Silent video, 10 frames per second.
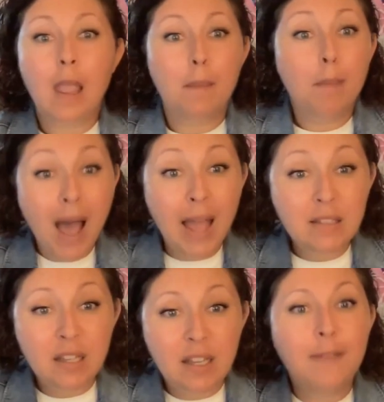
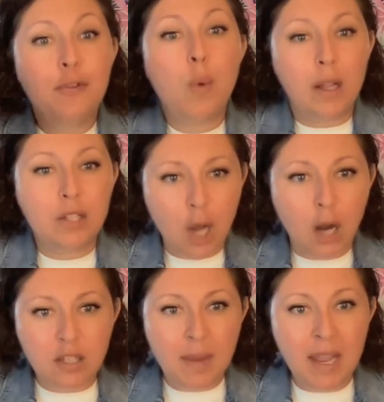But if you want to
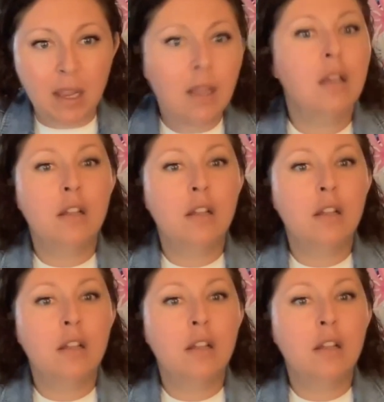talk to me,